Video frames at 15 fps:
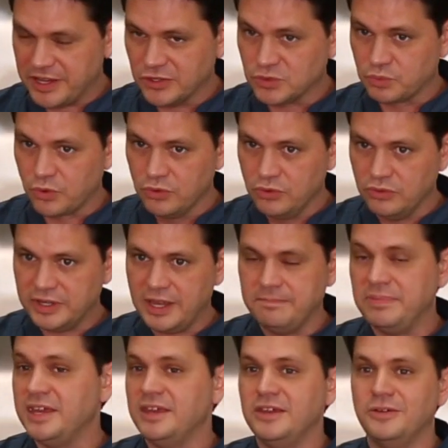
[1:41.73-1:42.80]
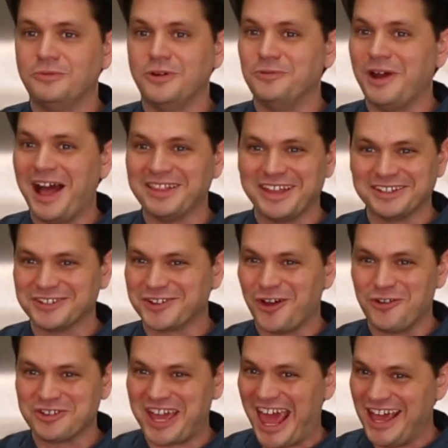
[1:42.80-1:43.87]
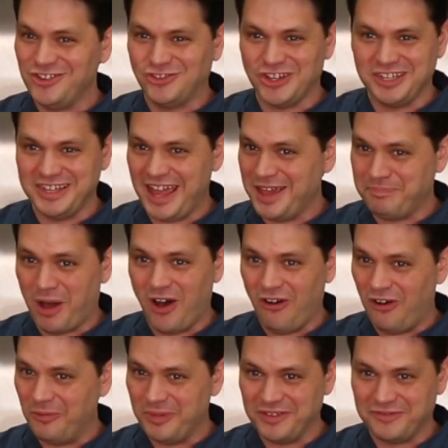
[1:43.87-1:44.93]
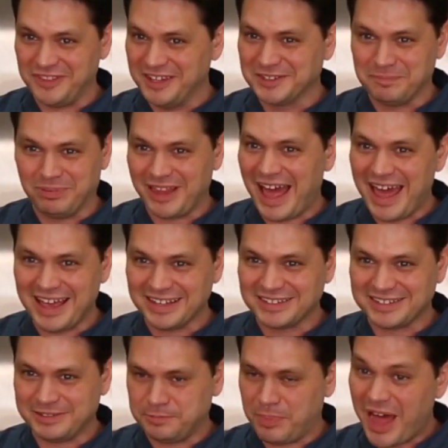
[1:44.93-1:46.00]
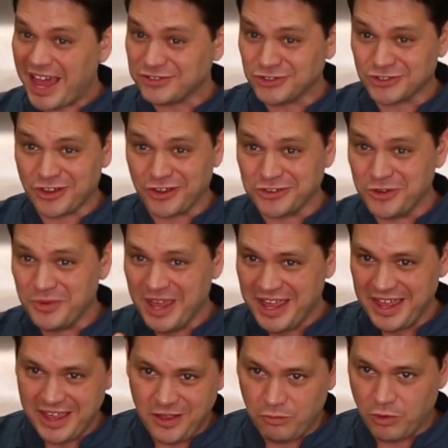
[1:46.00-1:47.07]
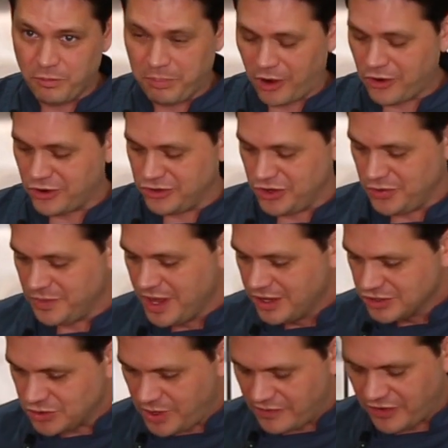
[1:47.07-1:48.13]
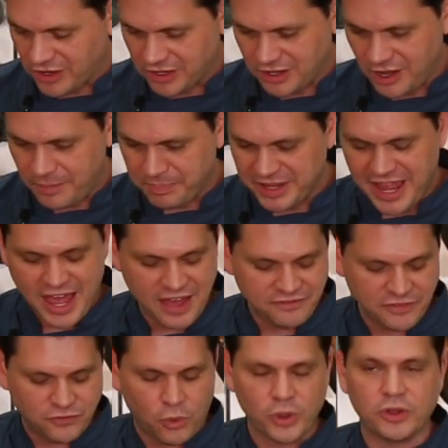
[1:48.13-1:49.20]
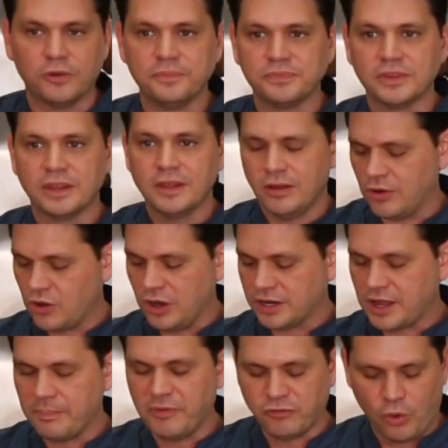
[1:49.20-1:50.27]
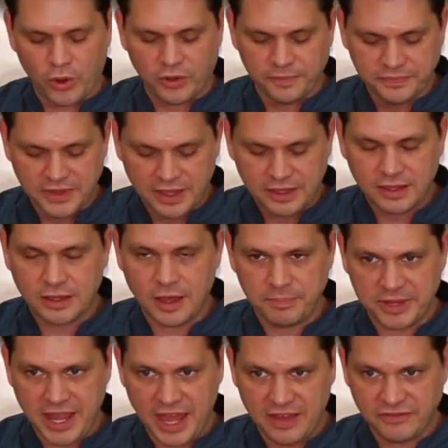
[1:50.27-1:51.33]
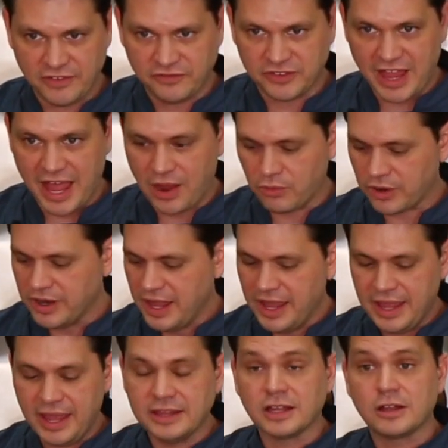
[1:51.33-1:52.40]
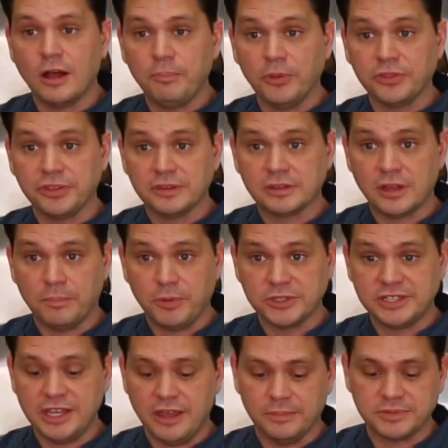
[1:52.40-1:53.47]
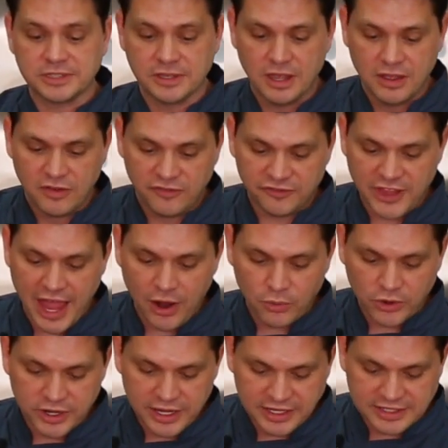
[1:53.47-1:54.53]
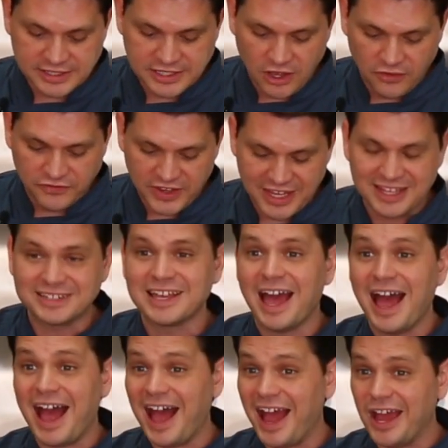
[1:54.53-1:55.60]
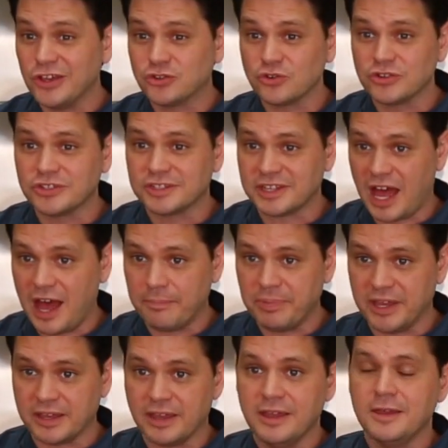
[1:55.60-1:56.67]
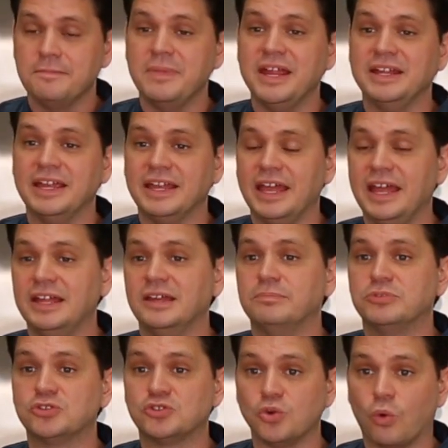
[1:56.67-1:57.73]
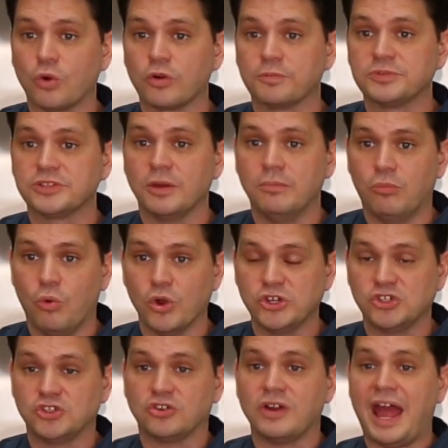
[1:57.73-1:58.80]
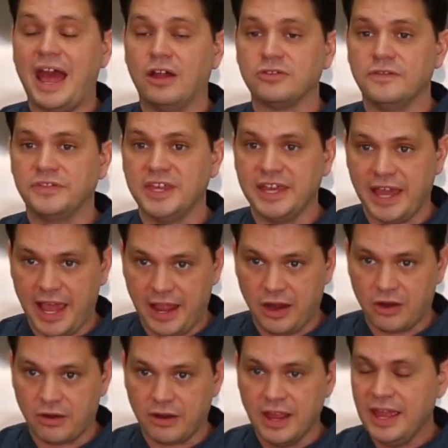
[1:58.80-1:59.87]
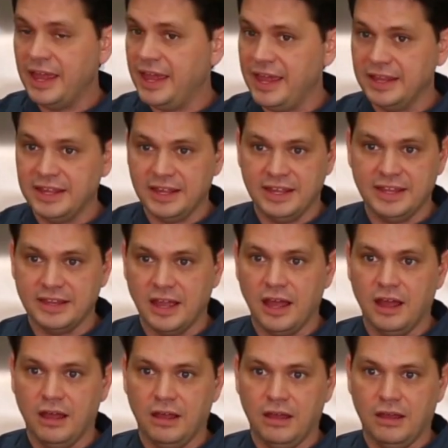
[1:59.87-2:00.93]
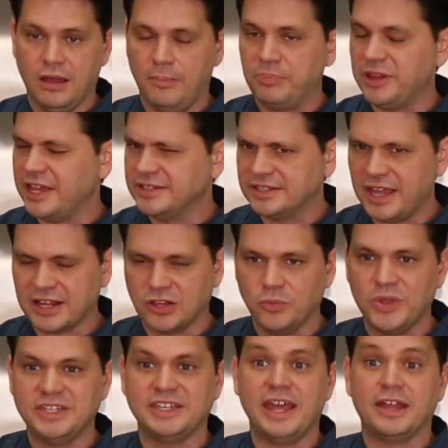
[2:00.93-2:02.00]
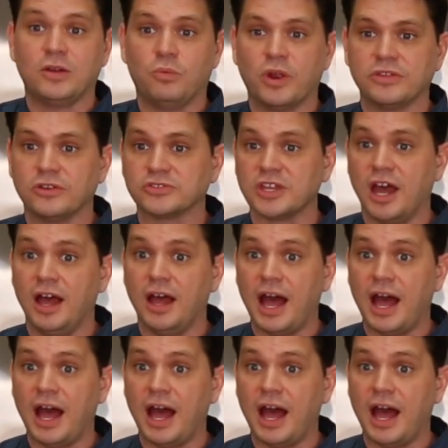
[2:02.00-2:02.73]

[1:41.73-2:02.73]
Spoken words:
because roux can be what I like to call Cajun napalm. If this blast splashes on you, it will burn you. So we have our cup and a half of oil, or a cup of oil, cup and a half of flour, and a couple tips. Flour itself is hygroscopic, meaning it absorbs moisture out of the air. And in a place like Louisiana, where there's a